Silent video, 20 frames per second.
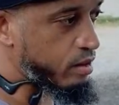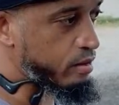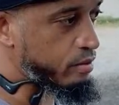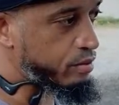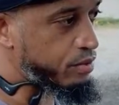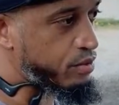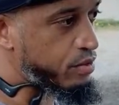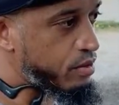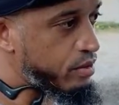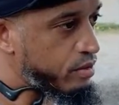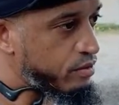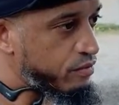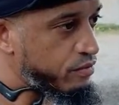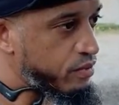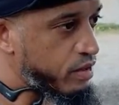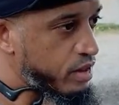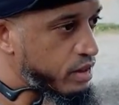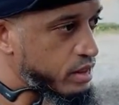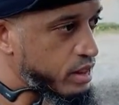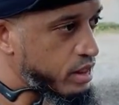important
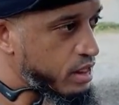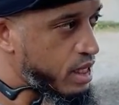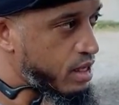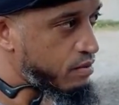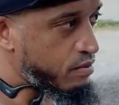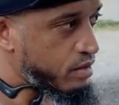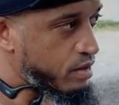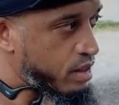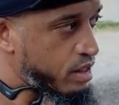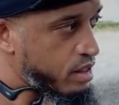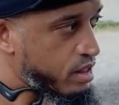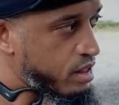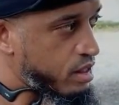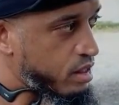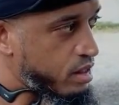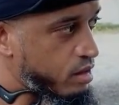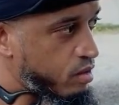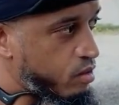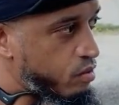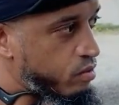for us to navigate
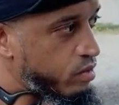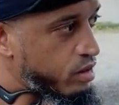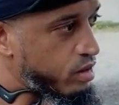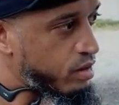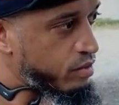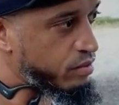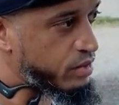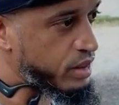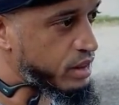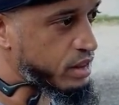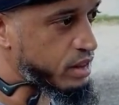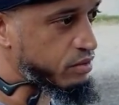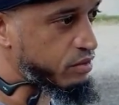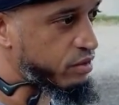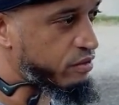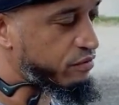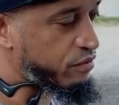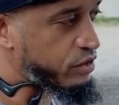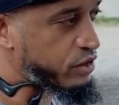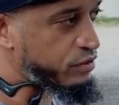and opening a business for
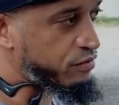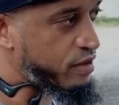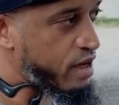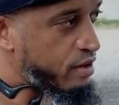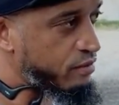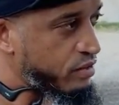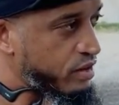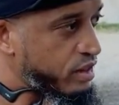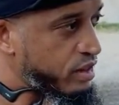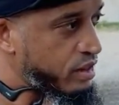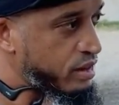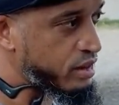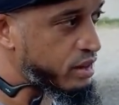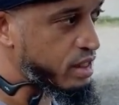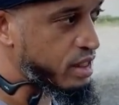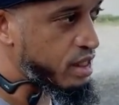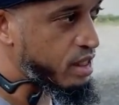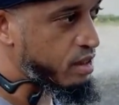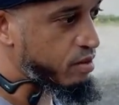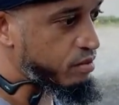the first 5 years.
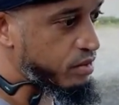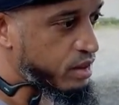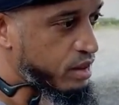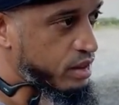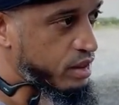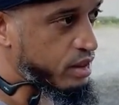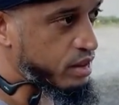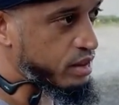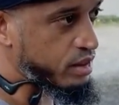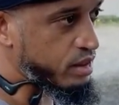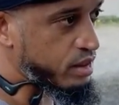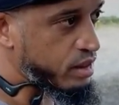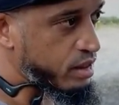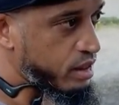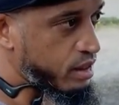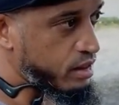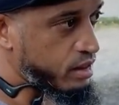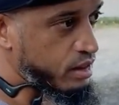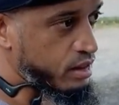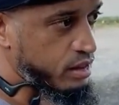Because
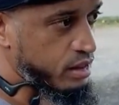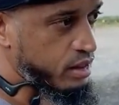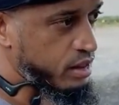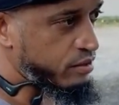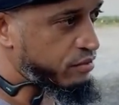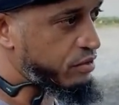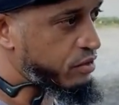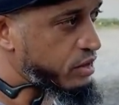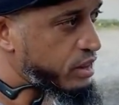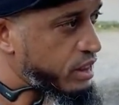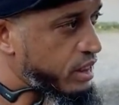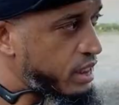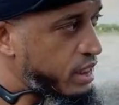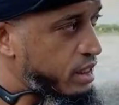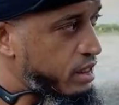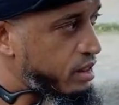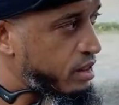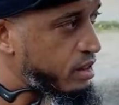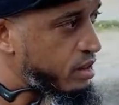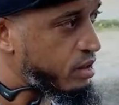initially the first
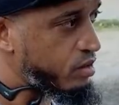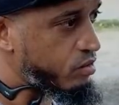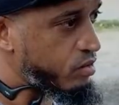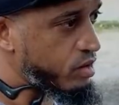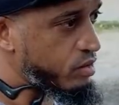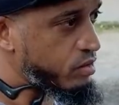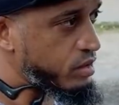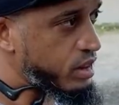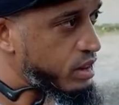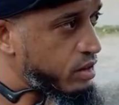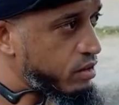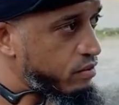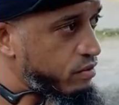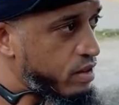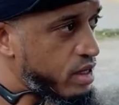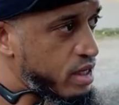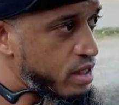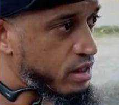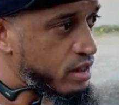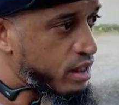year we was in the
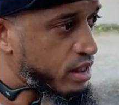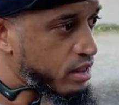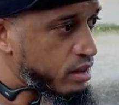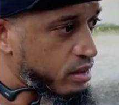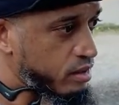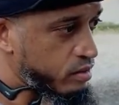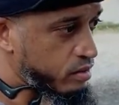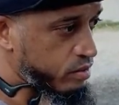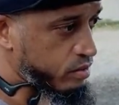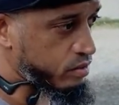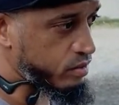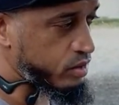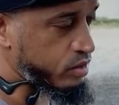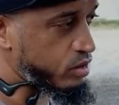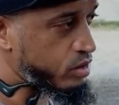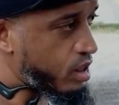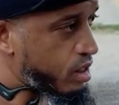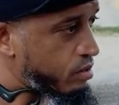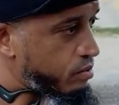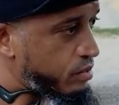red, like when we
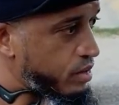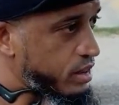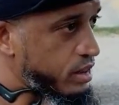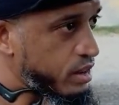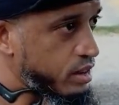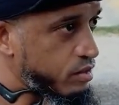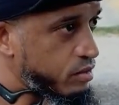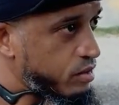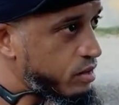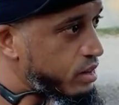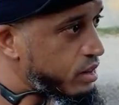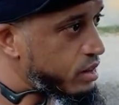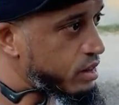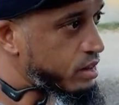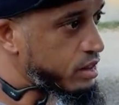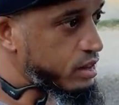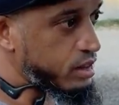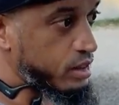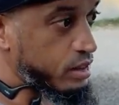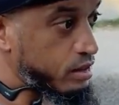started business, we
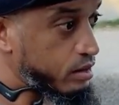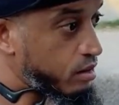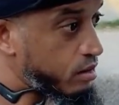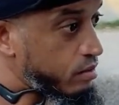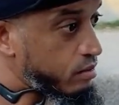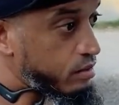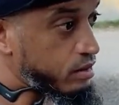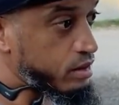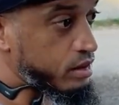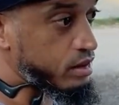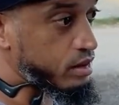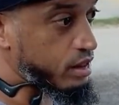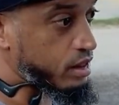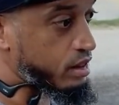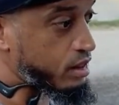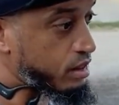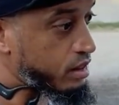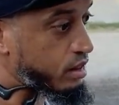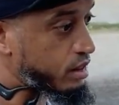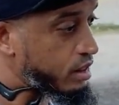just nervous
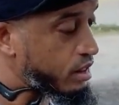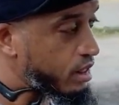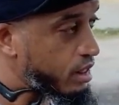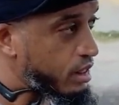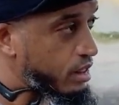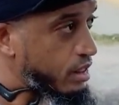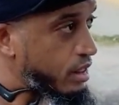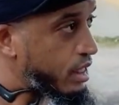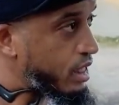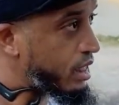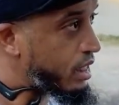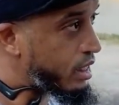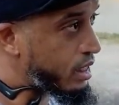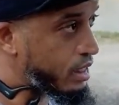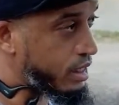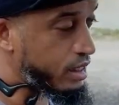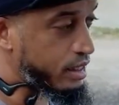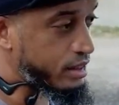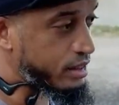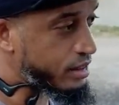and
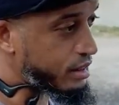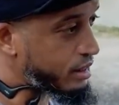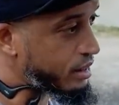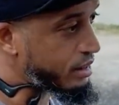it's a